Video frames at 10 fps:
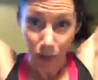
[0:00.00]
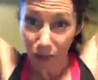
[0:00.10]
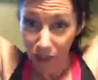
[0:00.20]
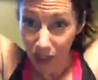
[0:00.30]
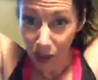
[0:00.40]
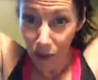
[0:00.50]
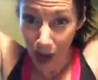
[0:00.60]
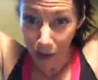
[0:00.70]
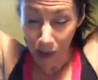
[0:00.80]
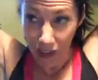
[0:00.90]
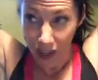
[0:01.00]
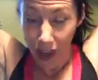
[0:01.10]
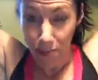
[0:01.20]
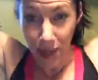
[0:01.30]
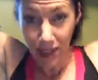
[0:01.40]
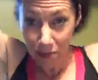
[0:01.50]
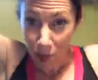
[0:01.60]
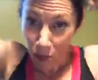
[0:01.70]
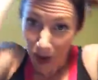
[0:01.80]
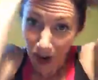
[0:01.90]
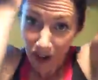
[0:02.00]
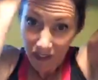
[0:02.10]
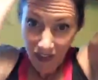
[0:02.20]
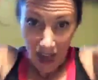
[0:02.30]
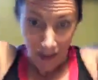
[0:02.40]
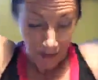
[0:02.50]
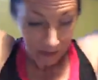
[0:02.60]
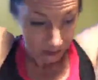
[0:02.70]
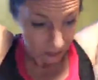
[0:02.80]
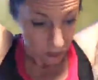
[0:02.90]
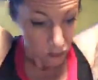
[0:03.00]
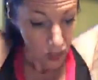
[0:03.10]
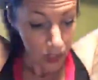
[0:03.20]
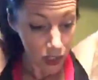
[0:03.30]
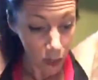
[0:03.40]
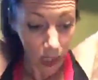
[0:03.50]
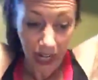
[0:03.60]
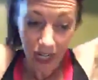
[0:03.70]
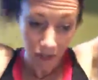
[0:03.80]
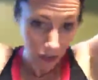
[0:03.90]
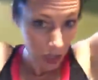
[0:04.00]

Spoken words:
fiddle around with it. I make them aware of them. And so what I did for